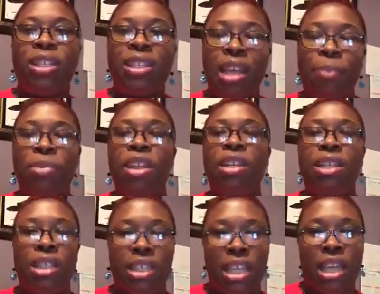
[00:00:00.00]
something
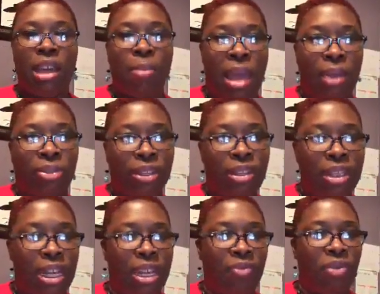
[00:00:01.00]
to think about this
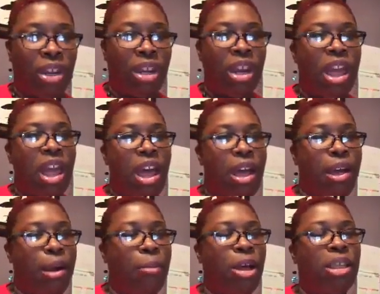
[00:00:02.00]
evening,
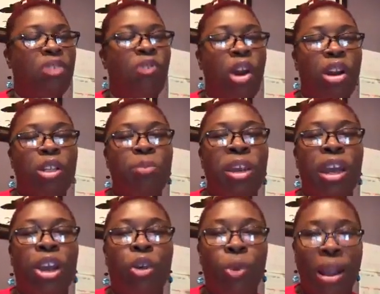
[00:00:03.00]
as far as
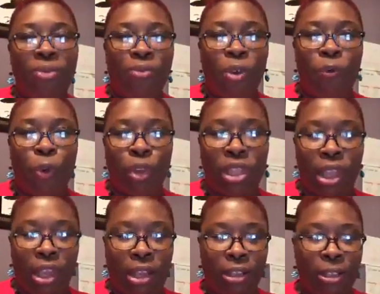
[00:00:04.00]
being grateful for
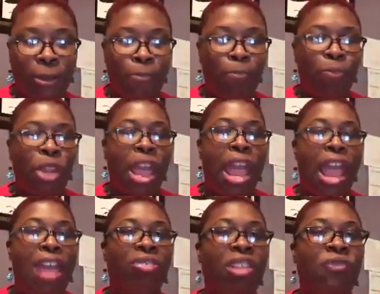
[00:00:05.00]
things.
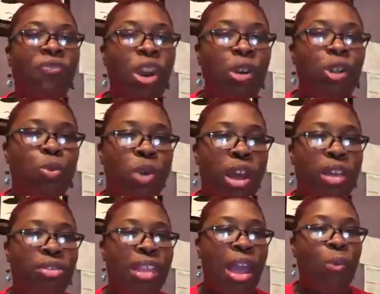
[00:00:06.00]
And the first
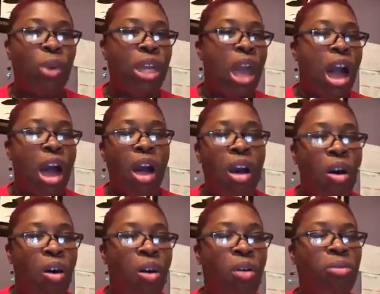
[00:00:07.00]
one that we
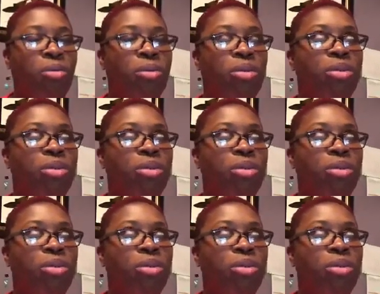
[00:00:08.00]
all,